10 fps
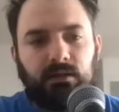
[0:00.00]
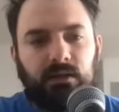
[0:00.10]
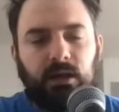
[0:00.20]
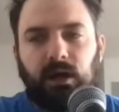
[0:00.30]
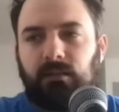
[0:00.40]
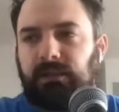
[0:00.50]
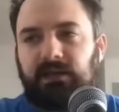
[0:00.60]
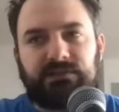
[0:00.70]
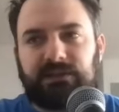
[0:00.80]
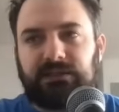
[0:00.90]
And I
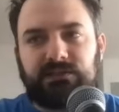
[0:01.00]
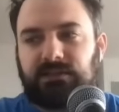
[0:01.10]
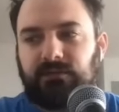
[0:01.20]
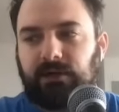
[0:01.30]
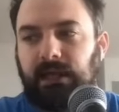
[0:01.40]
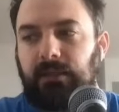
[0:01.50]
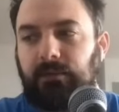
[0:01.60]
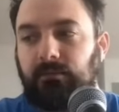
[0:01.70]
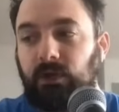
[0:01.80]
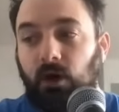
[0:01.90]
was like, that's just never going to
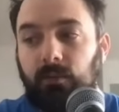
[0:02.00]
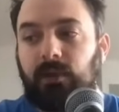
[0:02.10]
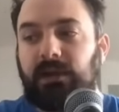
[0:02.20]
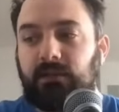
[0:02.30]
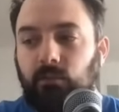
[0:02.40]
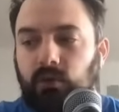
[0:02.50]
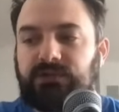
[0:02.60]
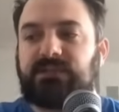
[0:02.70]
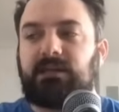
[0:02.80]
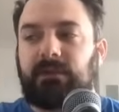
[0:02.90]
happen. But Harbaugh, like the more
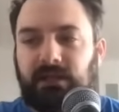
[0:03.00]
steam it